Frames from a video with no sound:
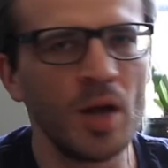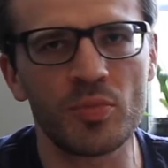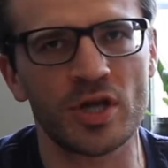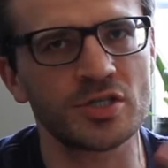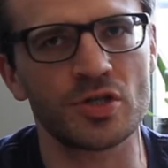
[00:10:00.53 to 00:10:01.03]

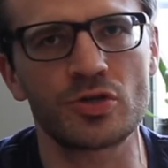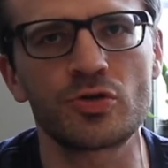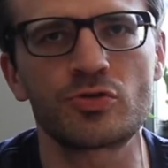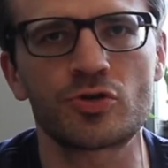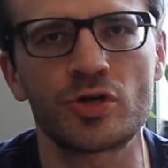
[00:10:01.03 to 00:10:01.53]
plus the
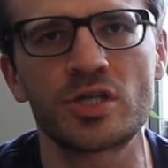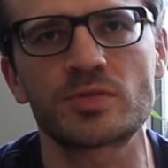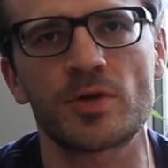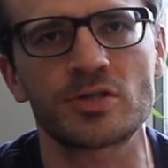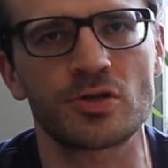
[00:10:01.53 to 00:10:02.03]
2 treats,
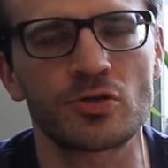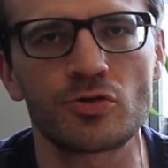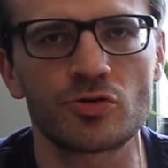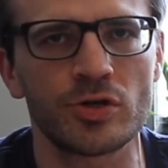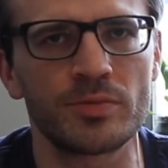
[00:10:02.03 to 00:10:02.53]
plus the
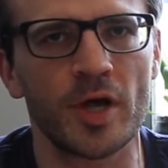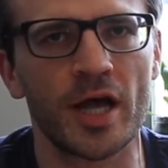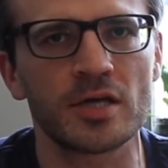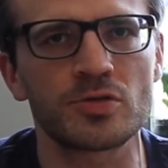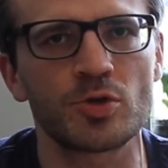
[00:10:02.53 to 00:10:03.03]
2 treat
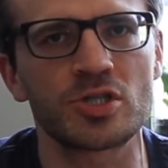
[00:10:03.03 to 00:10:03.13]
bags, which